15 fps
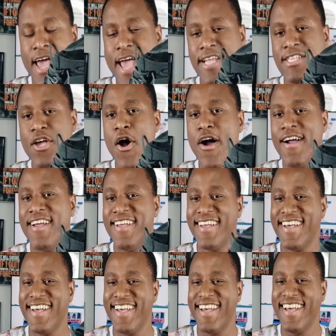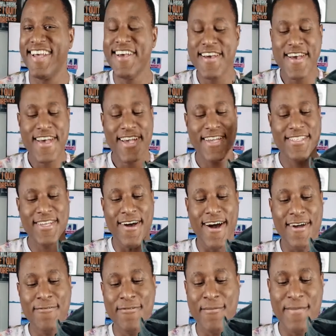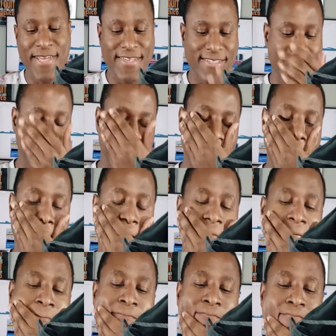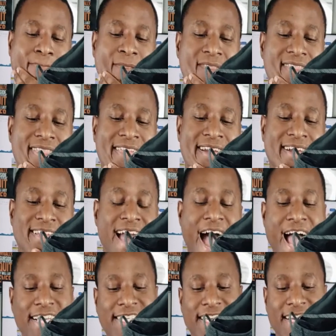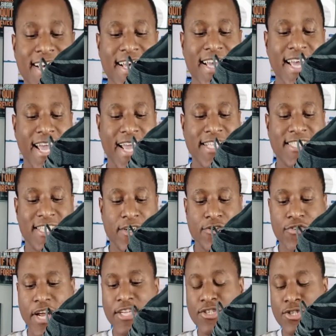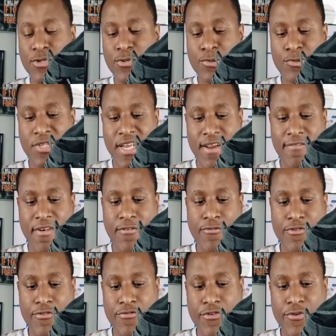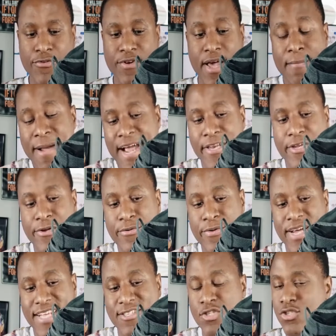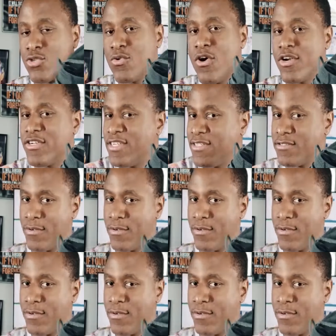it's hard, it's hard for me to say that it's the great shoes that I've ever reviewed. Now, mind you, it's 200 and